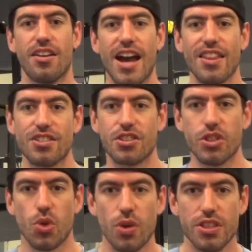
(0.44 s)
Hi, this is
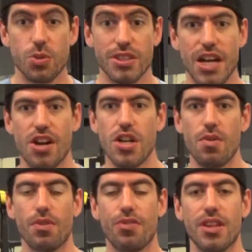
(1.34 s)
Chris with
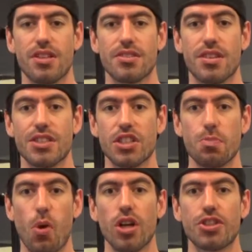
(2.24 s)
Terranova Fitness. This is
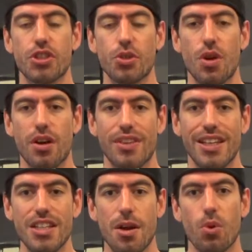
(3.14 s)
part 2 of the
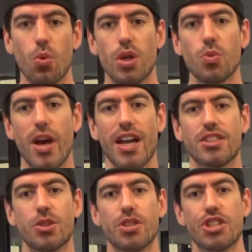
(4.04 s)
#1 way
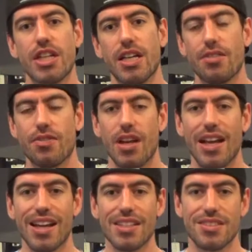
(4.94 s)
to achieve
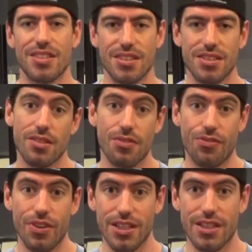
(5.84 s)
consistent
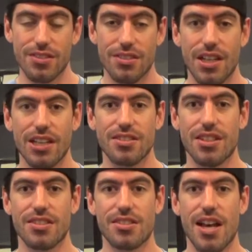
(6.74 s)
fitness
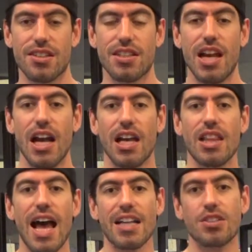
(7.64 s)
success.
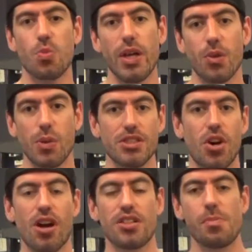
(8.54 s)
Last week we
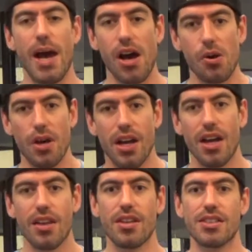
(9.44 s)
talked
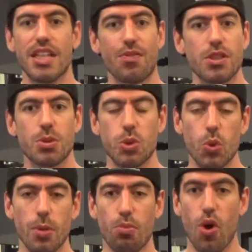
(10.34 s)
about the difference
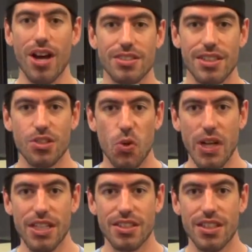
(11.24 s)
between
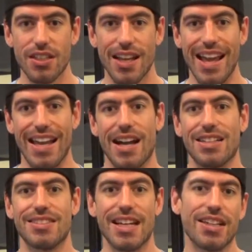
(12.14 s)
process-oriented and
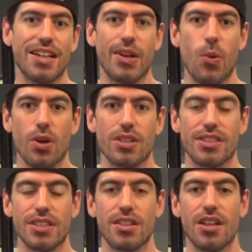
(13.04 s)

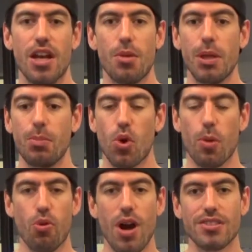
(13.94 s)
identity-oriented. People who
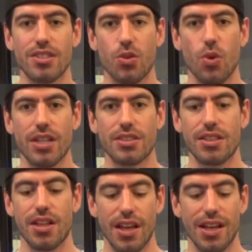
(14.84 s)
are
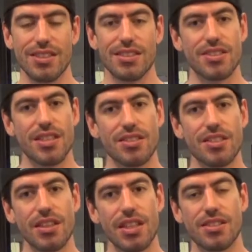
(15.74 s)
process-oriented
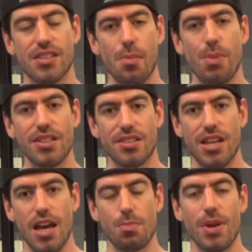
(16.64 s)
consistently, step by
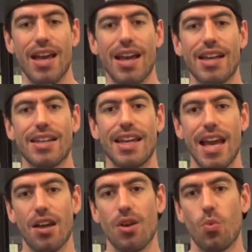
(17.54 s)
step,
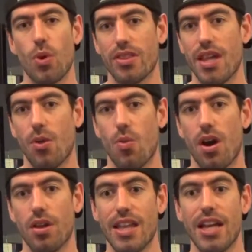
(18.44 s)
get what they
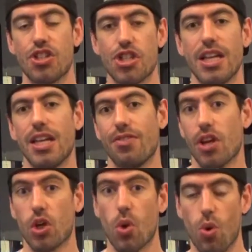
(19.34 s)
want. They achieve
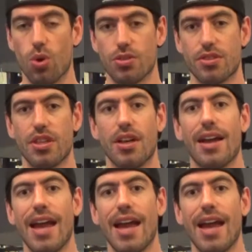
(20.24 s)
their goals.